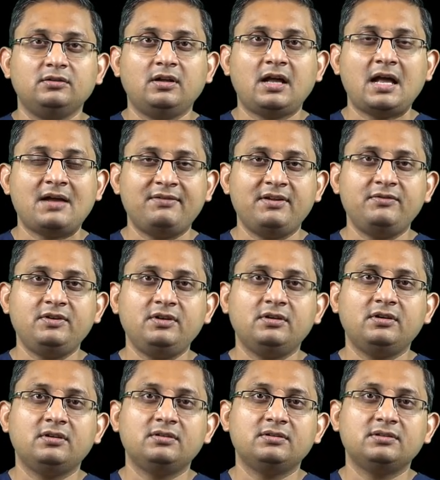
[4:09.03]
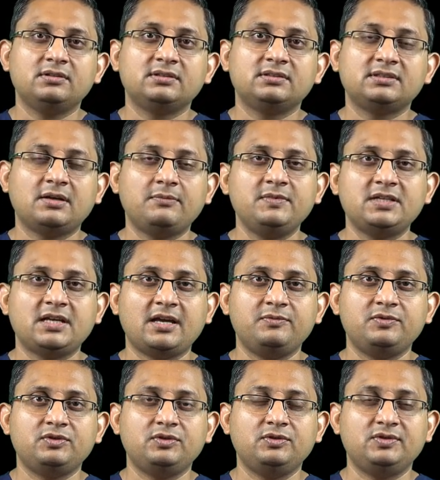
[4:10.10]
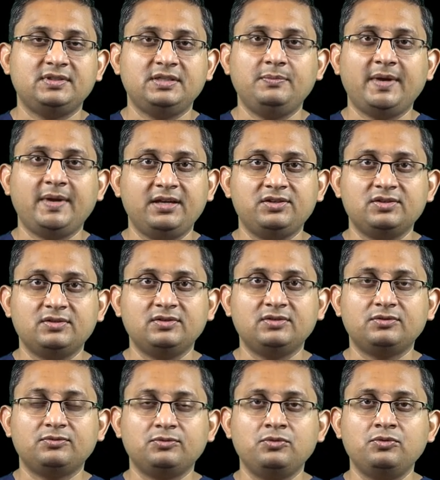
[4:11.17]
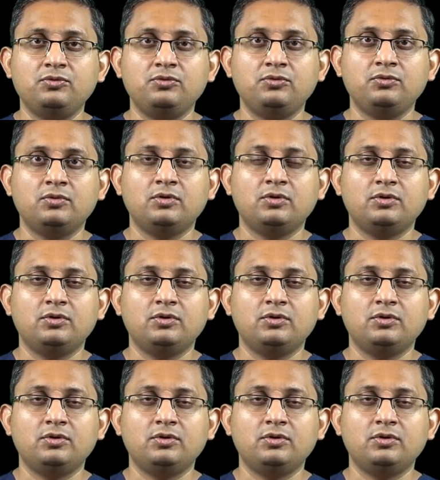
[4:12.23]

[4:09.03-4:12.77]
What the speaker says: However, sometimes you see patients who